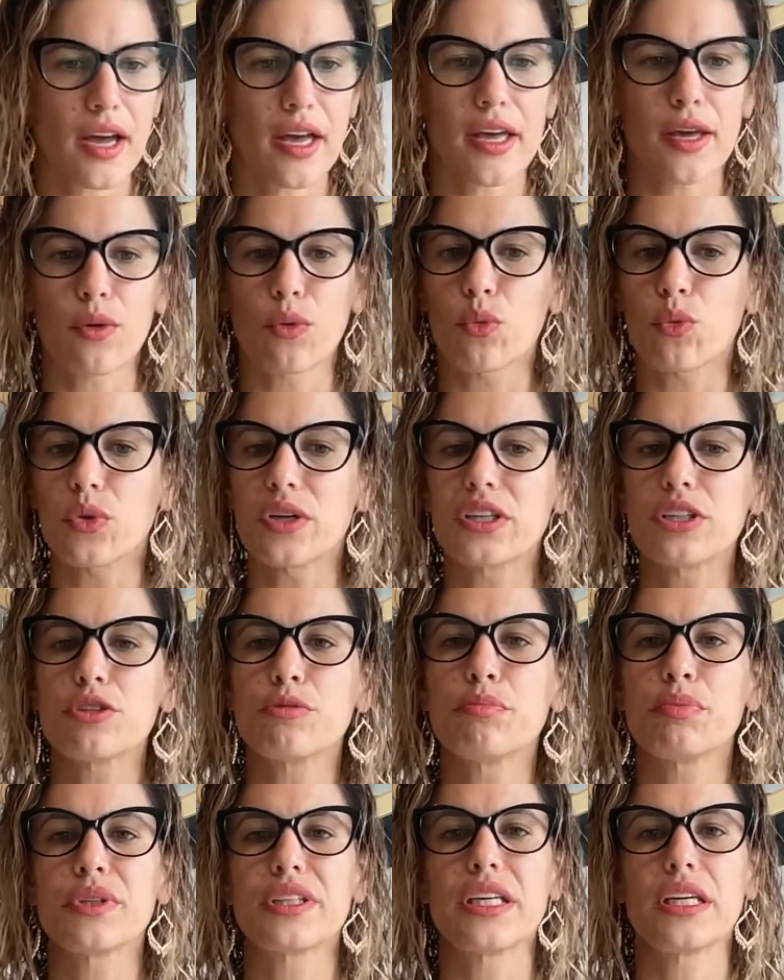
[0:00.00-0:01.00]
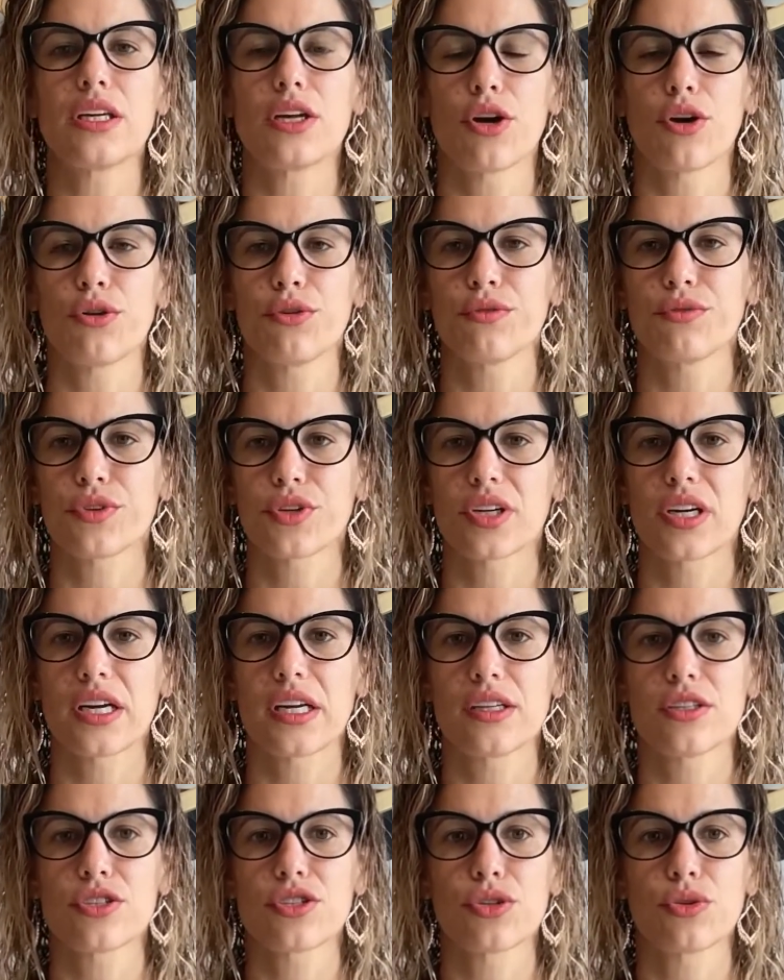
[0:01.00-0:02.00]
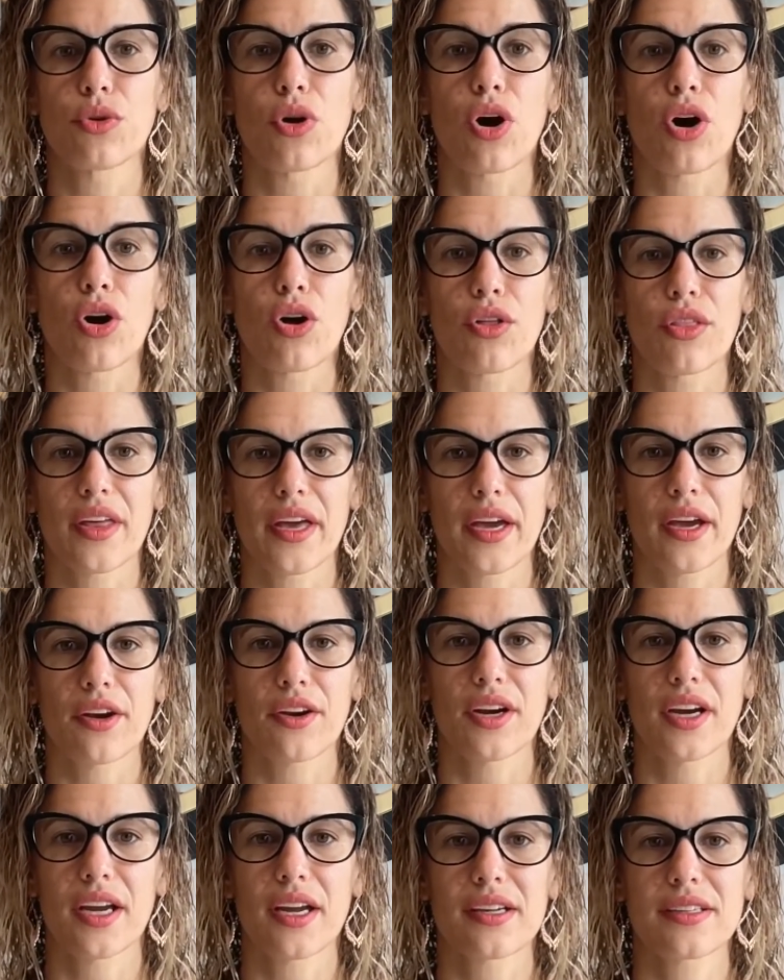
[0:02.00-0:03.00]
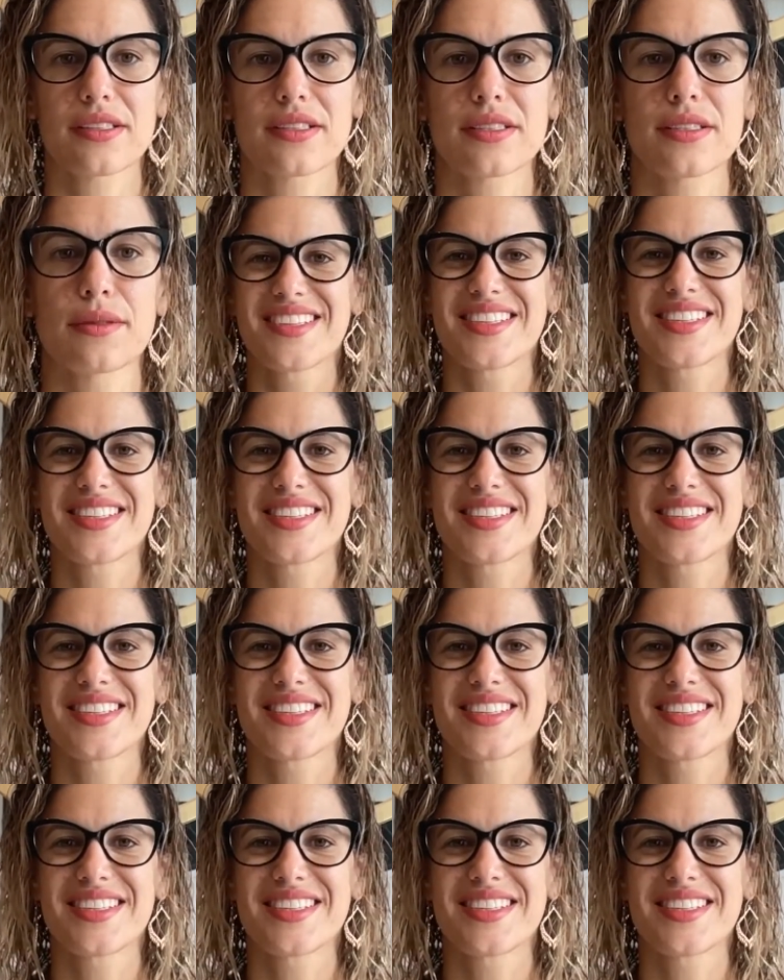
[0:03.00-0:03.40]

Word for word: it will bleed over into all the areas.